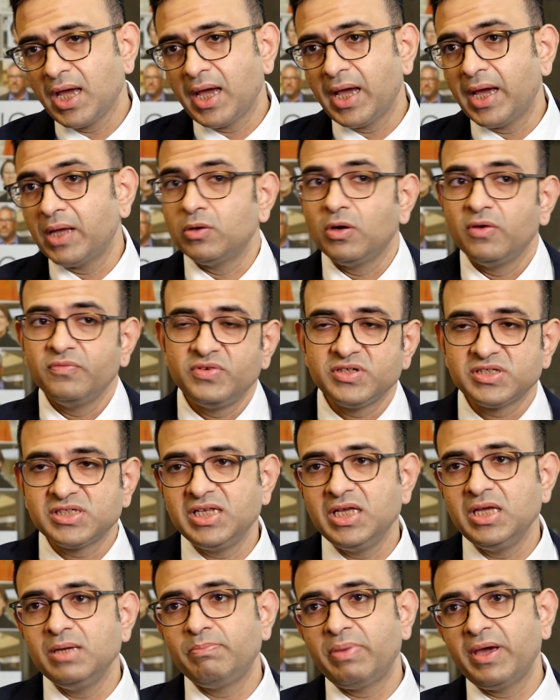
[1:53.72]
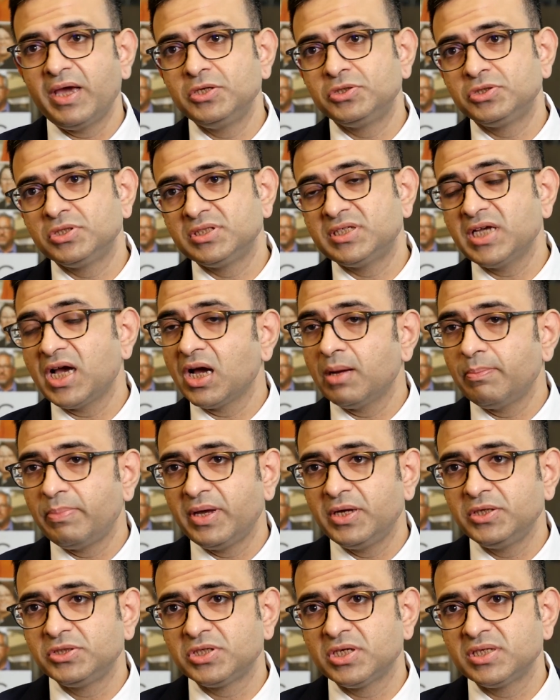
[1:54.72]
And obviously, patients, younger
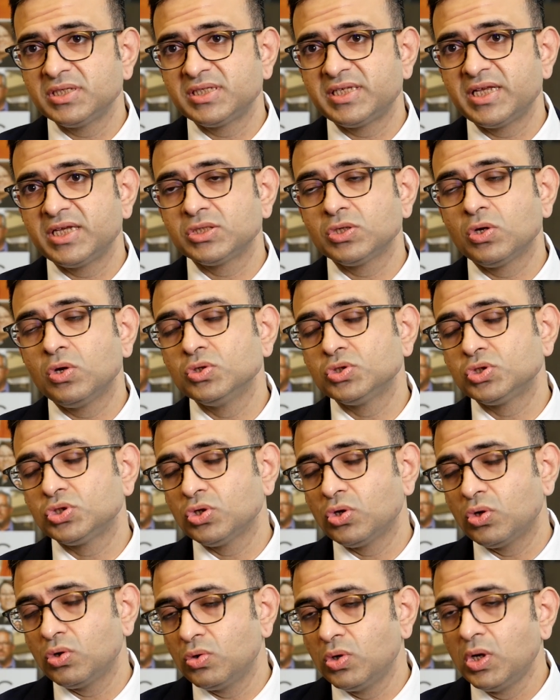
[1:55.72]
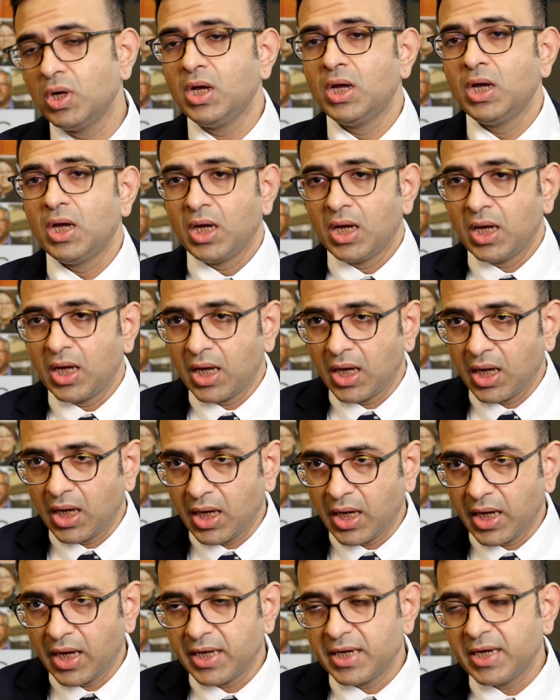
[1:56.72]
patients, there's also
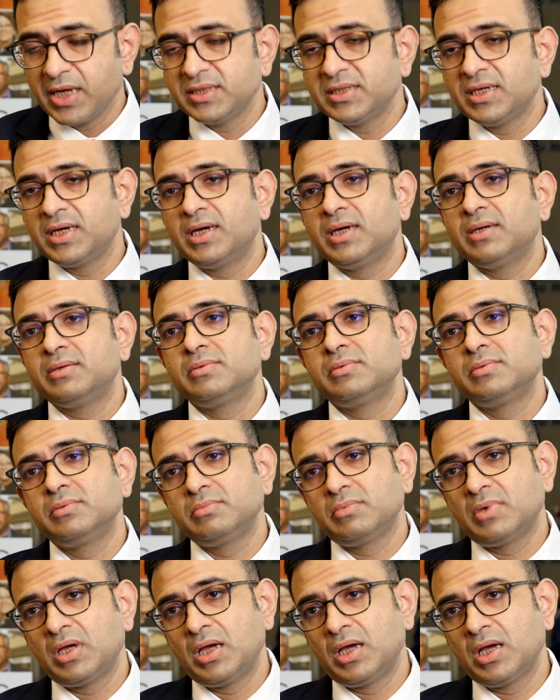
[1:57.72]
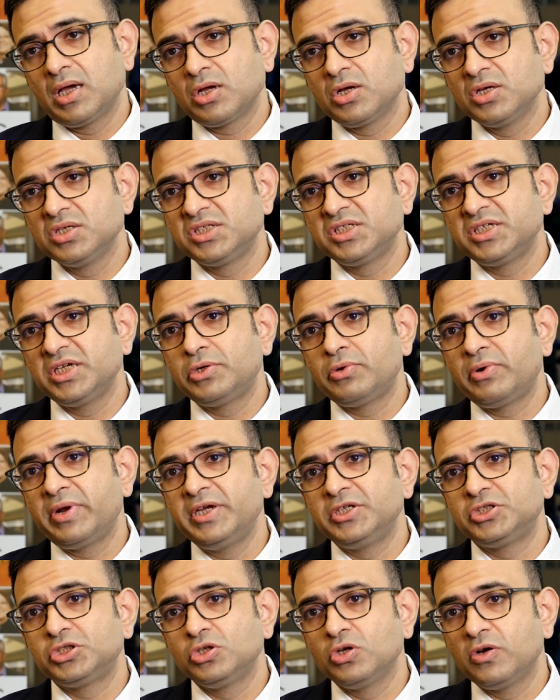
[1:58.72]
uh, another uh,
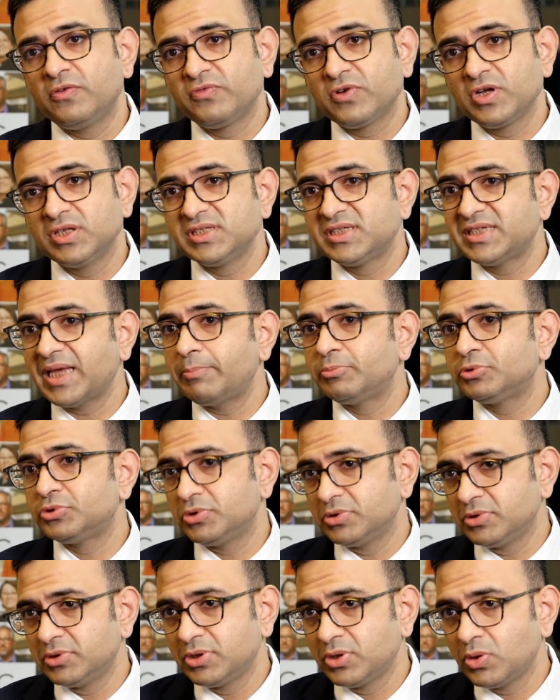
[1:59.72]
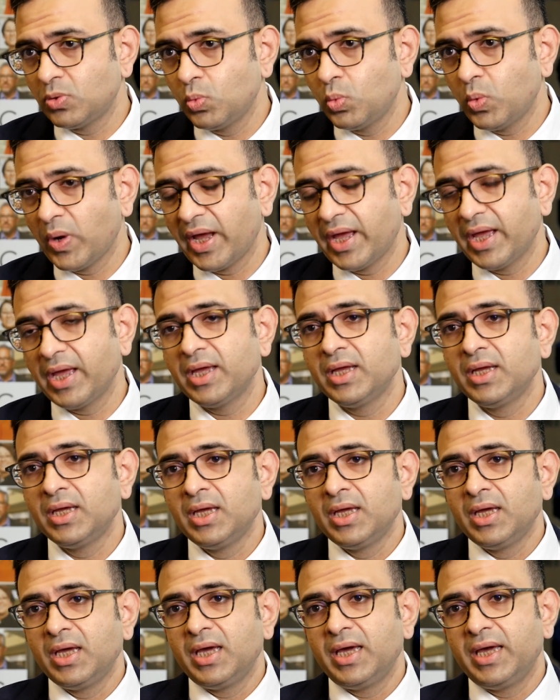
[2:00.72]
consideration of conception, where
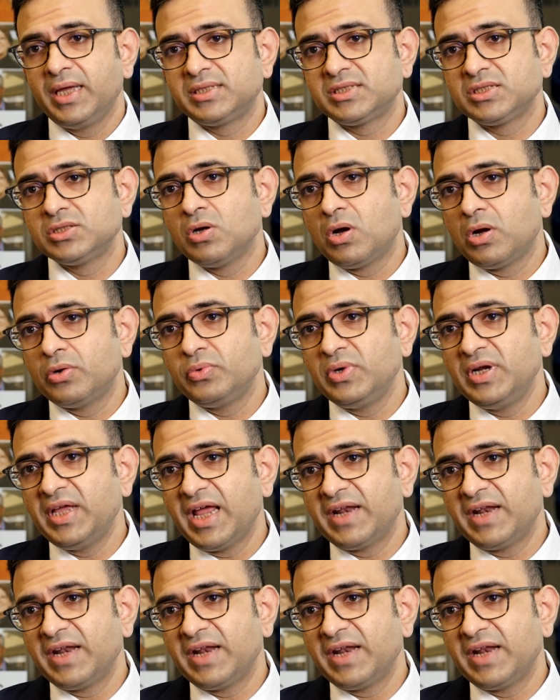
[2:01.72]
it's not really